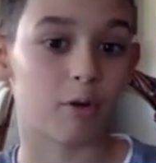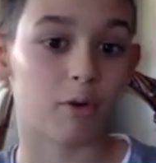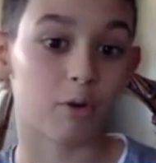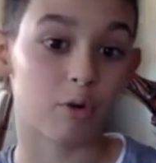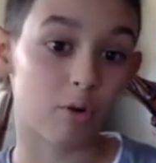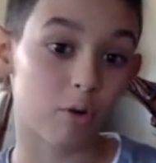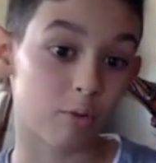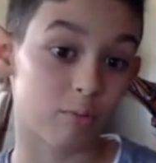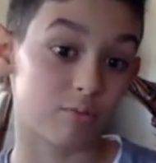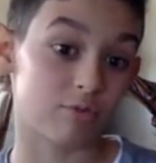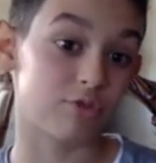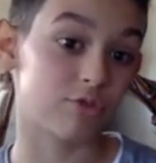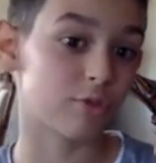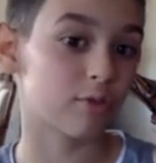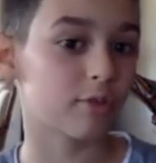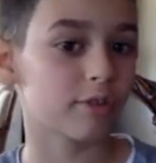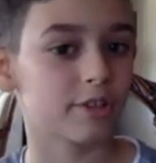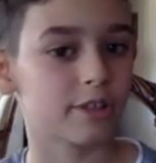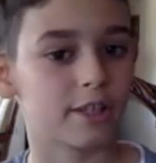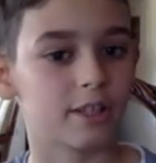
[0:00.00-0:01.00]
home
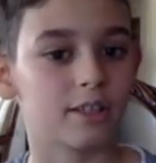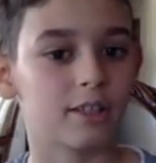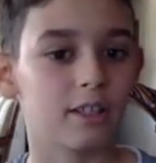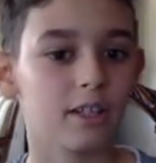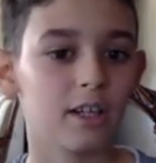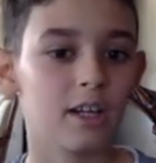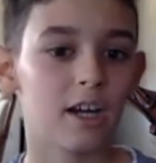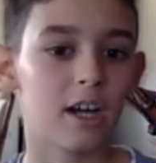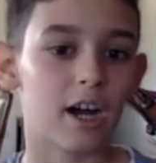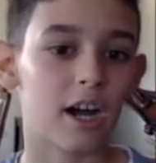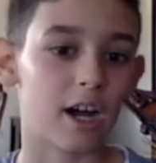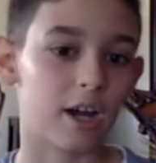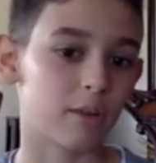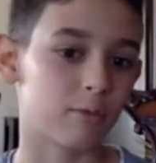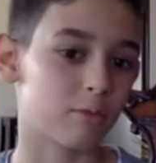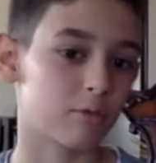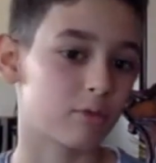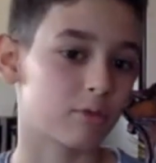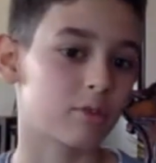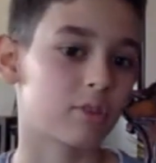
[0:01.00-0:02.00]
Jordan I
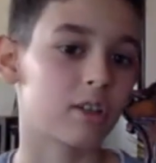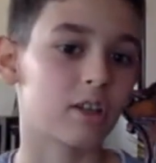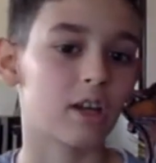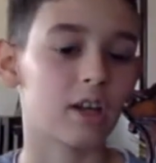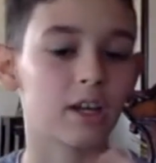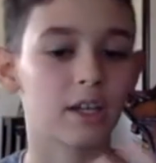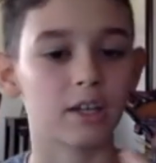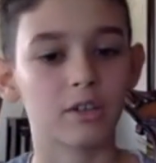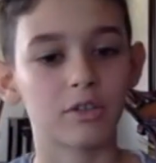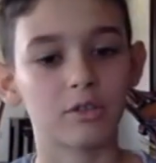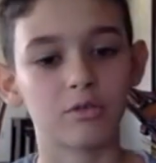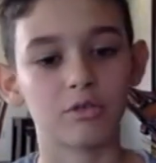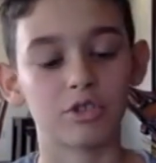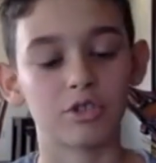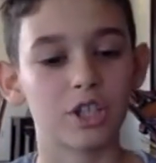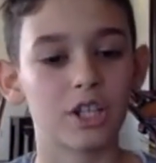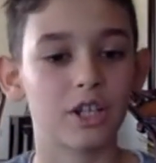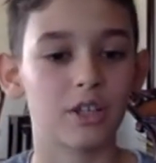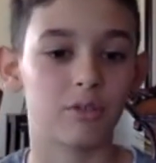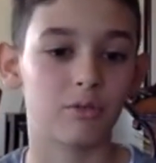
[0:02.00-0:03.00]
would like to
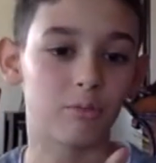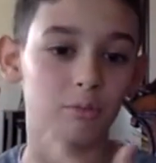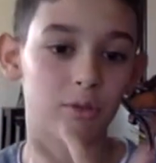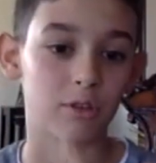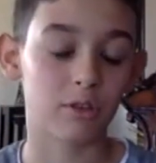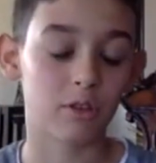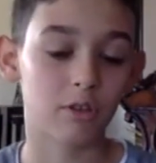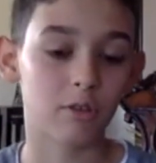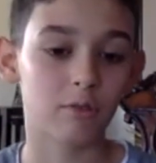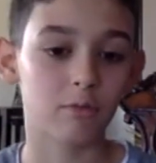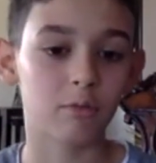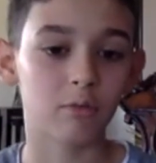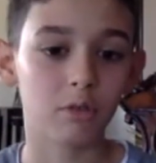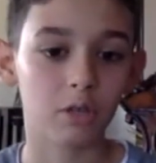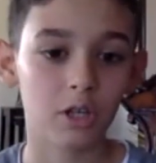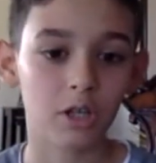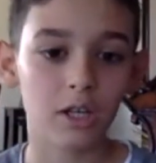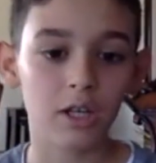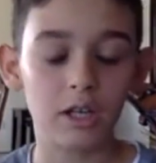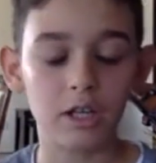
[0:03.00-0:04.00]
share it with you.
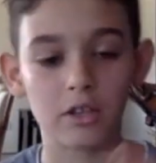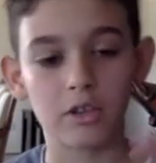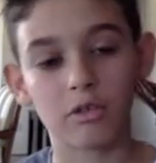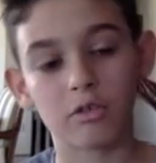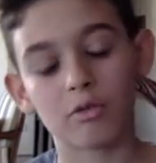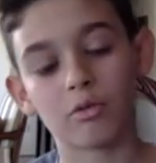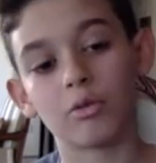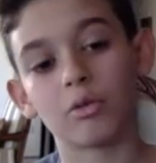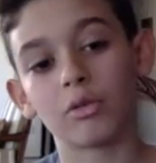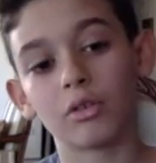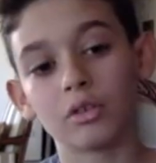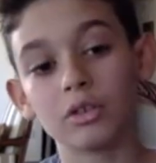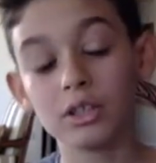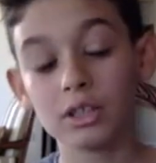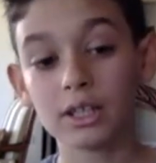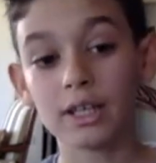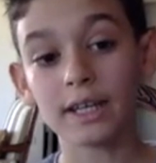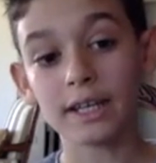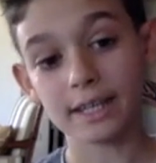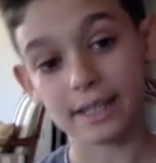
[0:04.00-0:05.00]
It's called
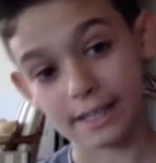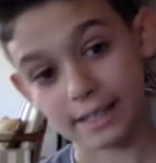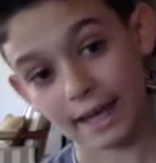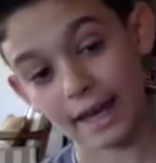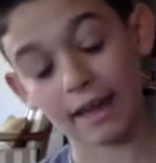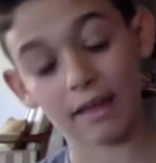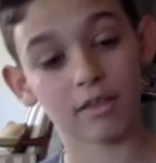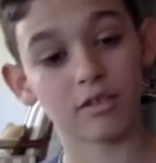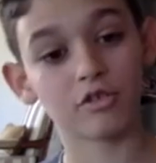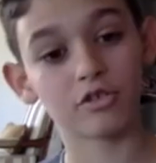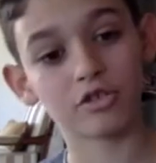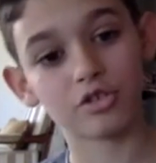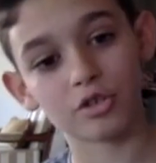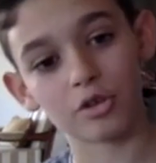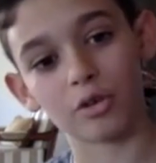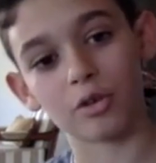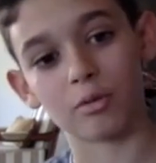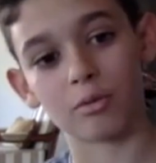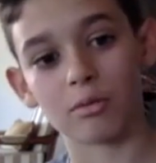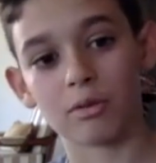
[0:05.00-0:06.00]
Yes
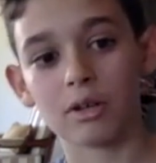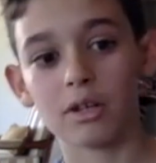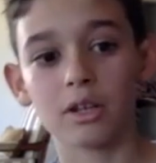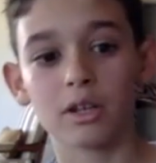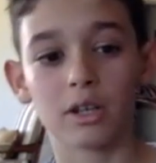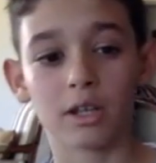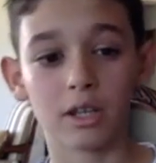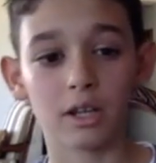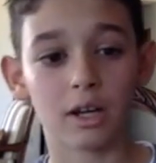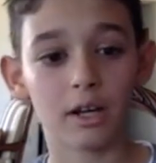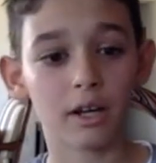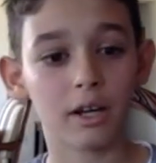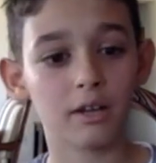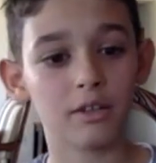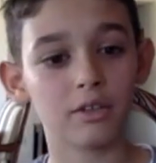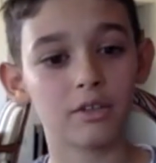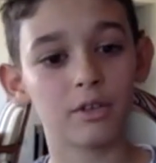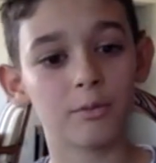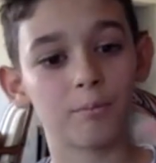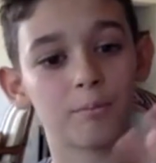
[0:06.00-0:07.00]
Joe, Young
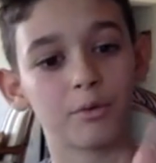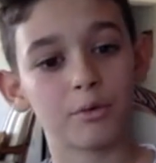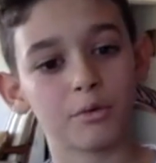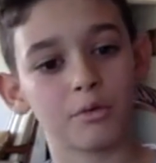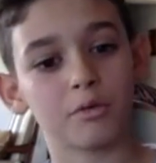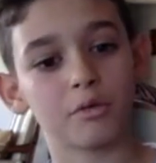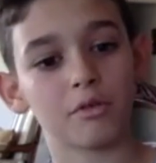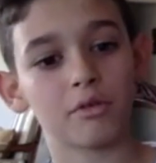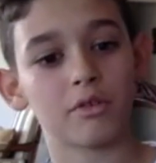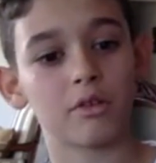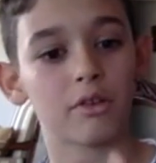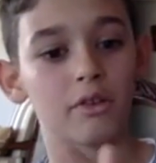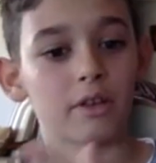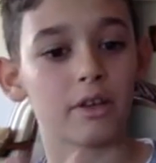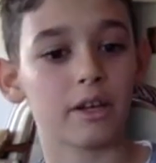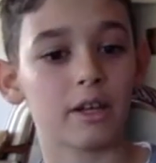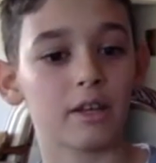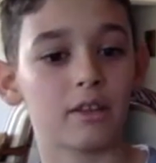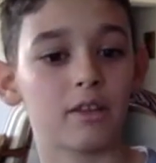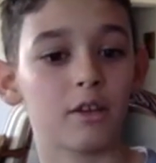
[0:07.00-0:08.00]
Entrepreneur
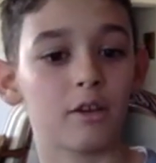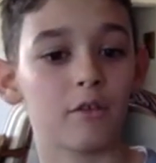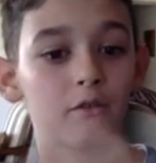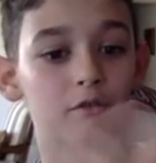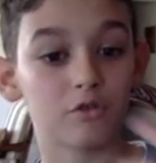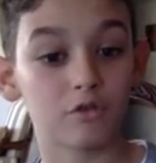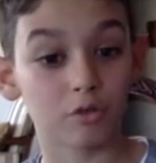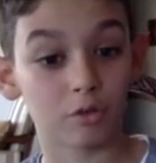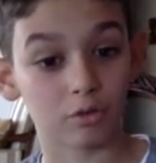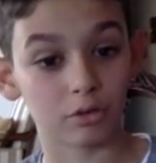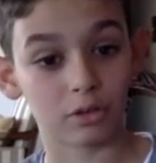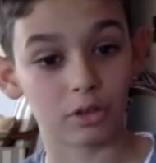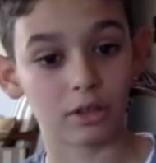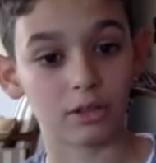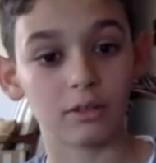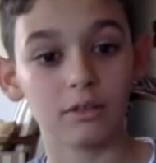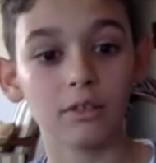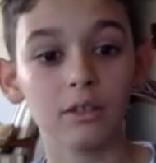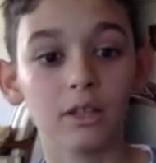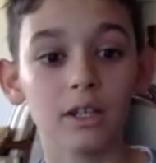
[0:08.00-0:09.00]
Society of Jordan.
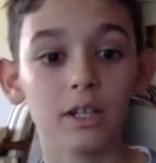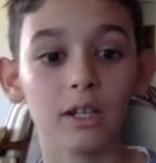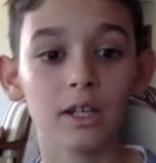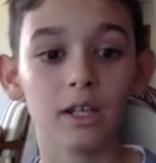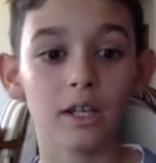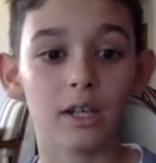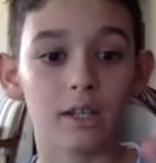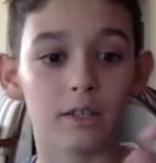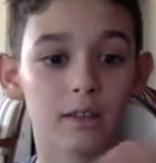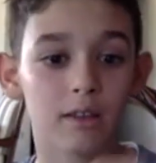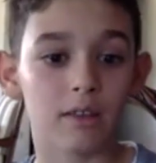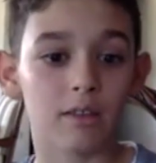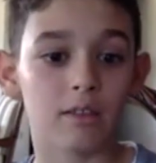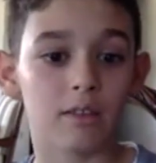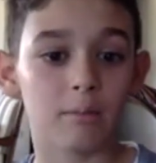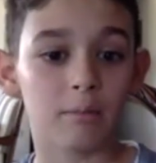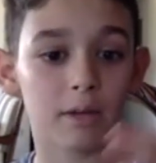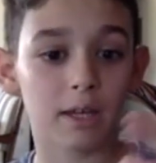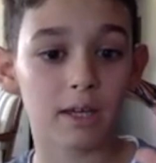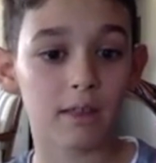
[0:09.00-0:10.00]
It is the
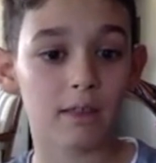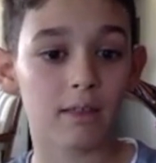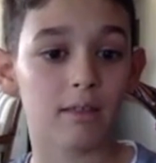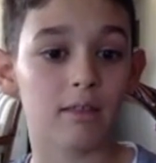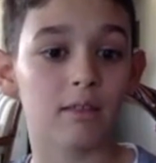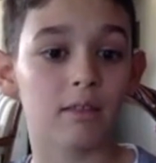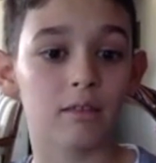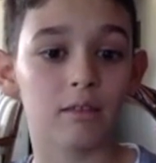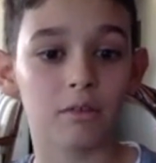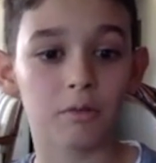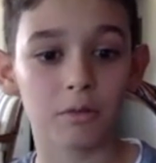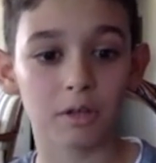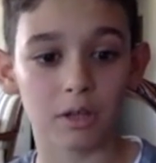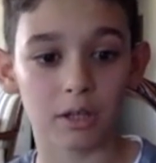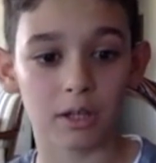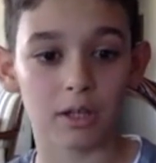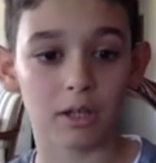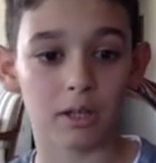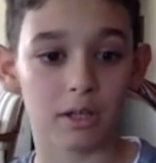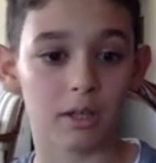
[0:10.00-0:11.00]
biggest
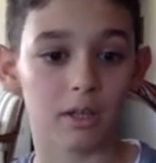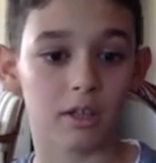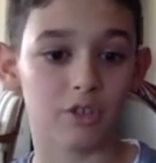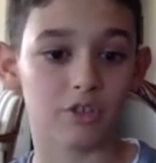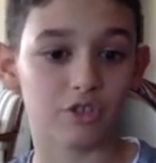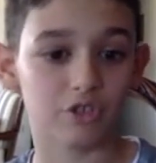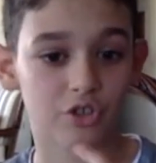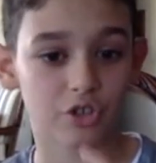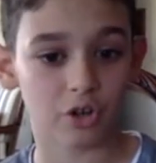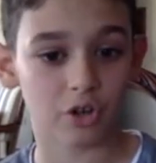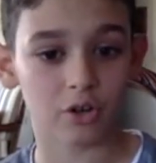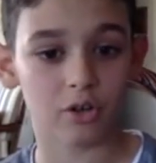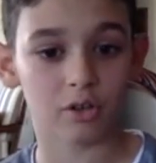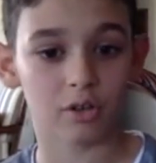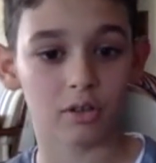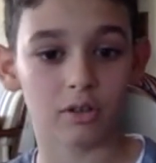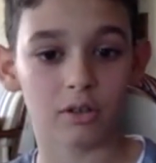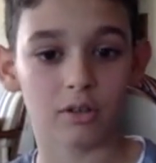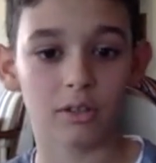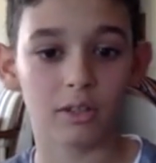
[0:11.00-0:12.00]

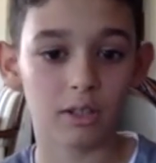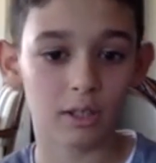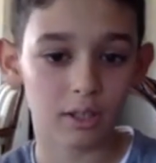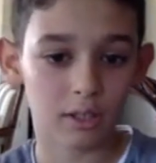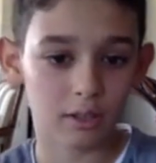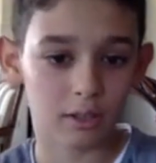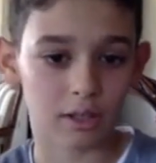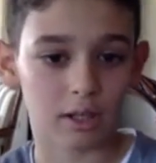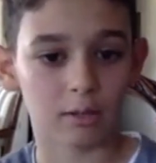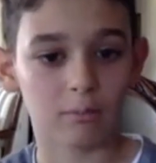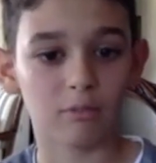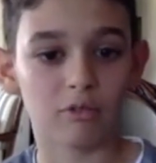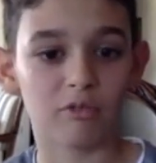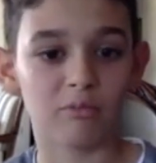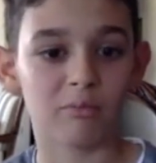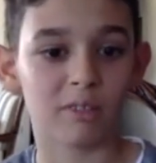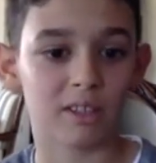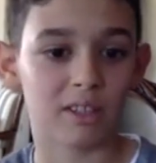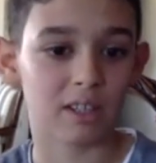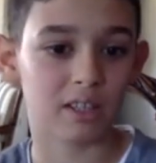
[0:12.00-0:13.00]
child-like
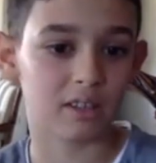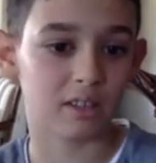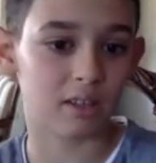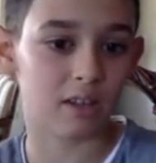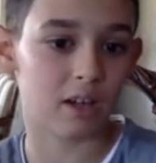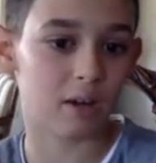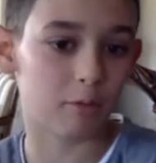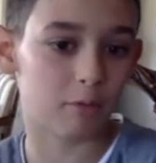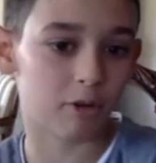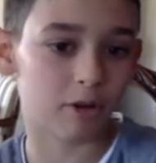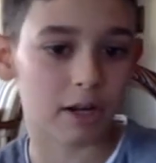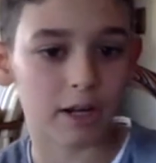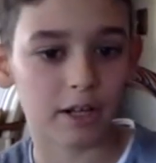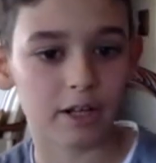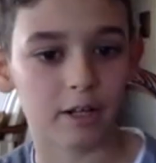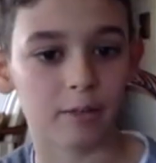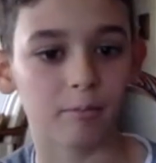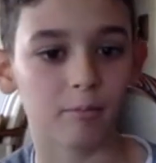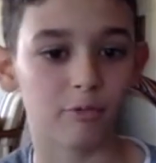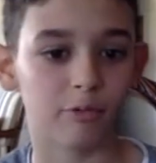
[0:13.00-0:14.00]
movement in our
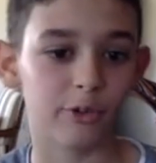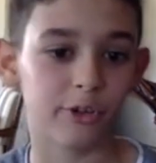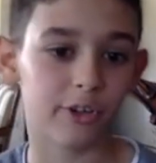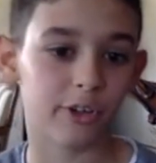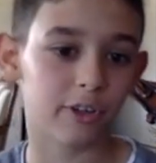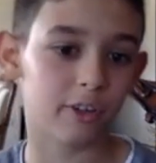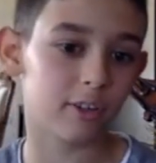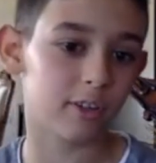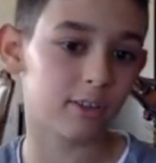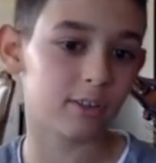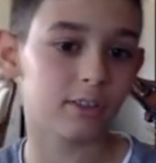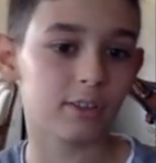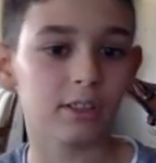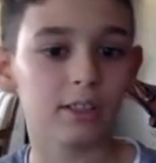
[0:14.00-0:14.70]
Arab world,